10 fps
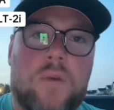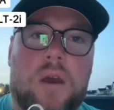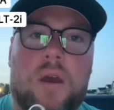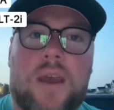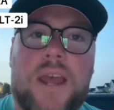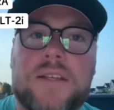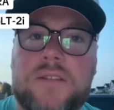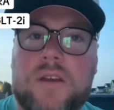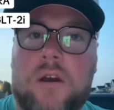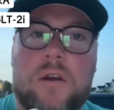ACE,
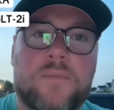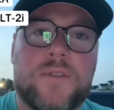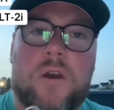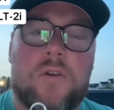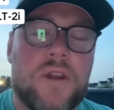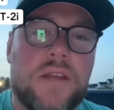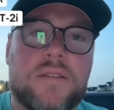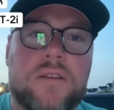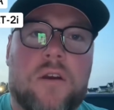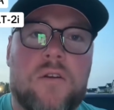ARBs, ARNIs,
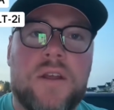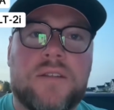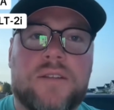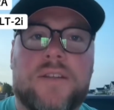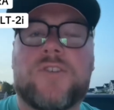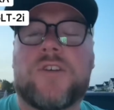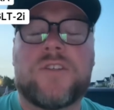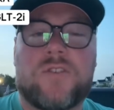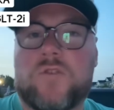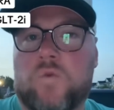and ARNIs essentially is
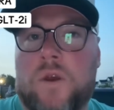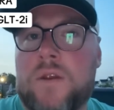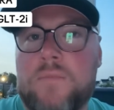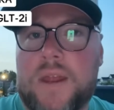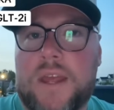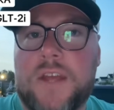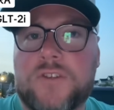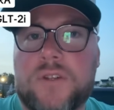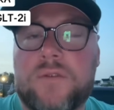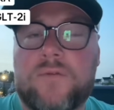just one
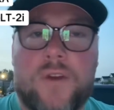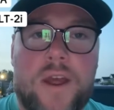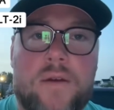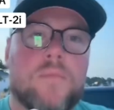medication for now.